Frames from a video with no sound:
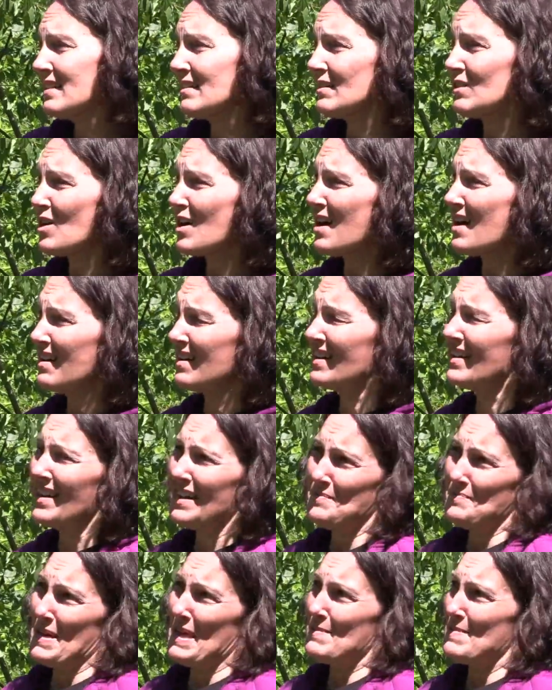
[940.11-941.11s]
it'll
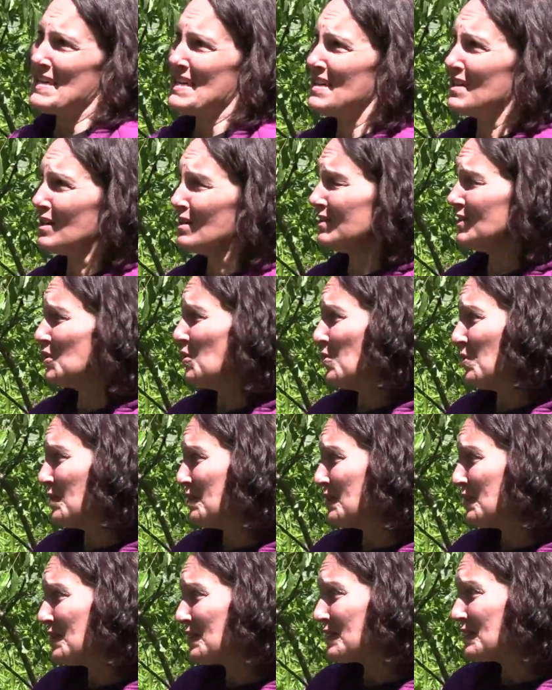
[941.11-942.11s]
cut maybe
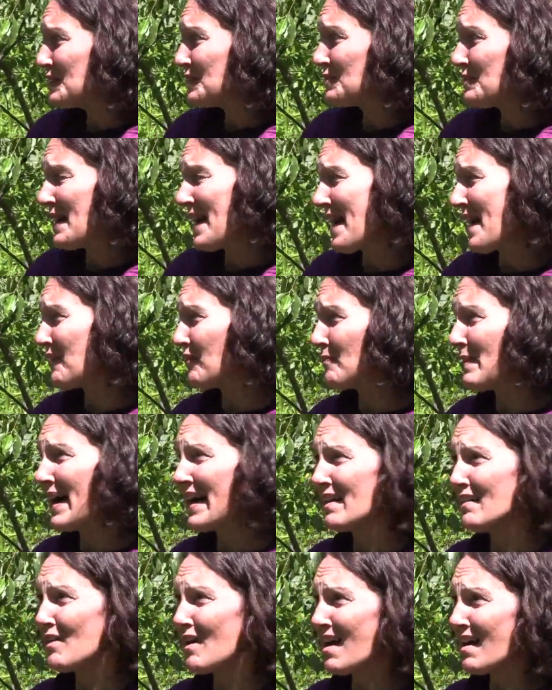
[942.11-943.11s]
1/4 to 1/2
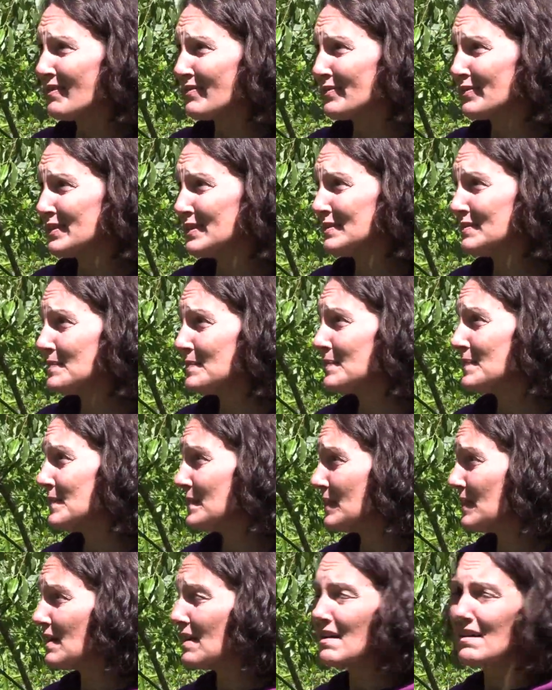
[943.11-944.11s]
mile
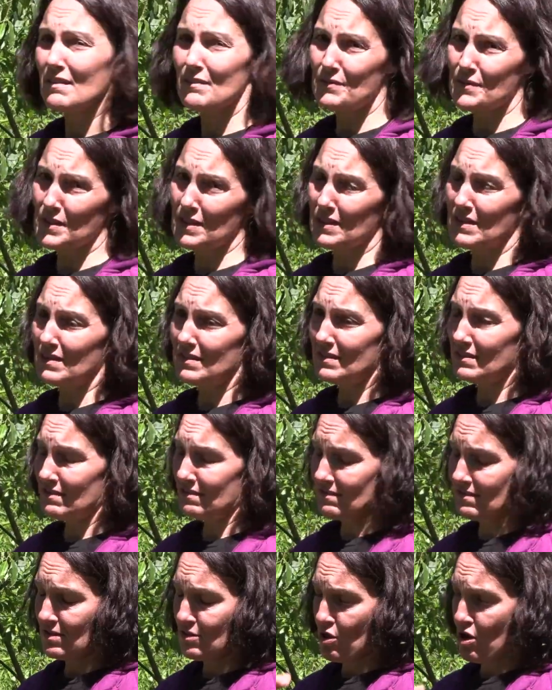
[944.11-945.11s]
off of the
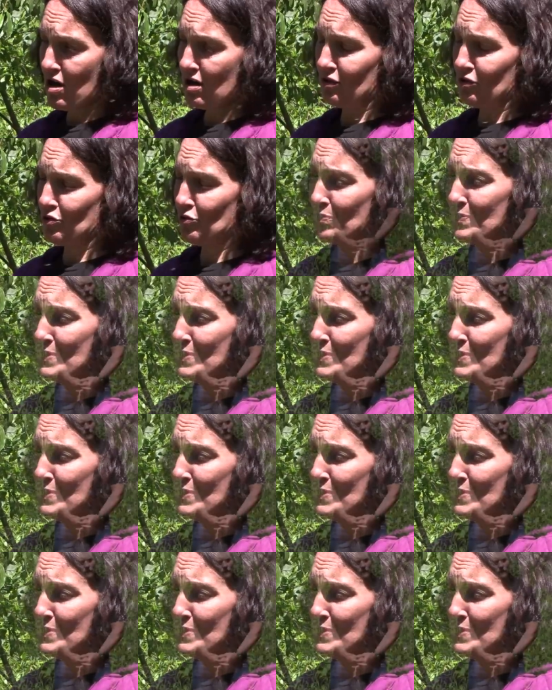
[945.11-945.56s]
the long loop.